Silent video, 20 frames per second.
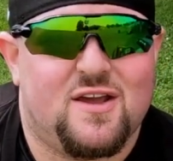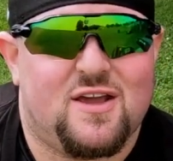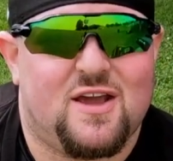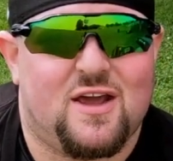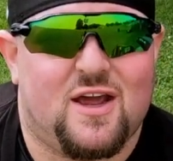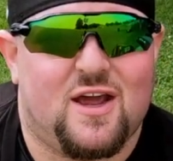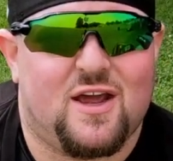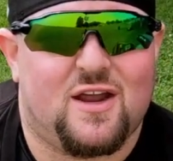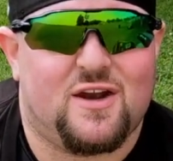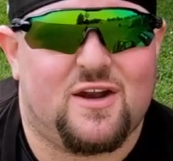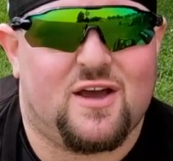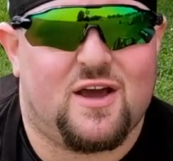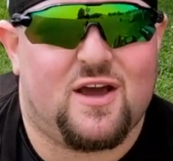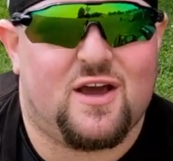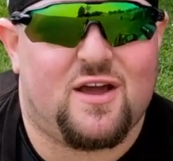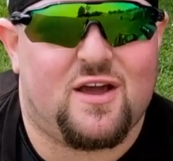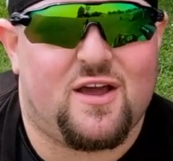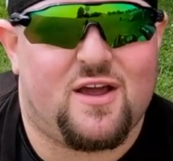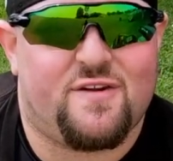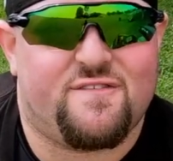and
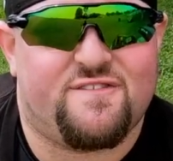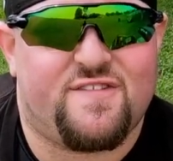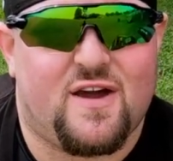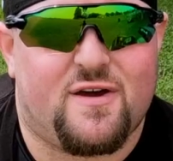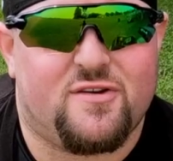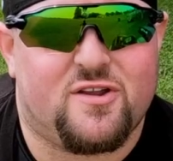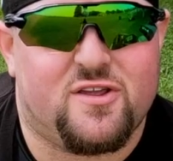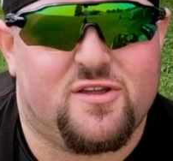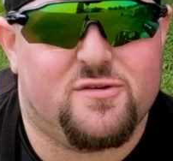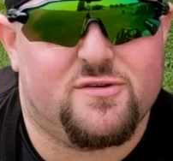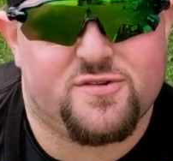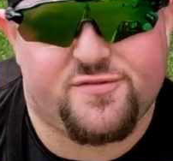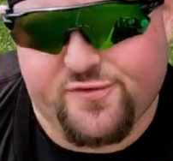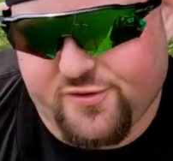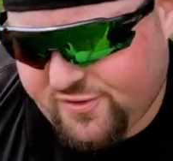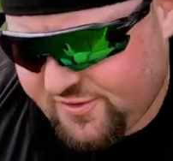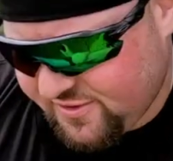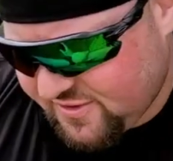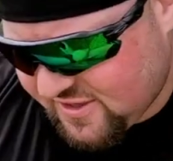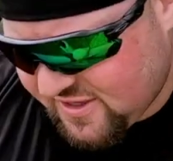found it
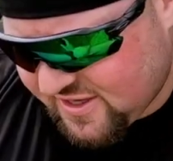useful.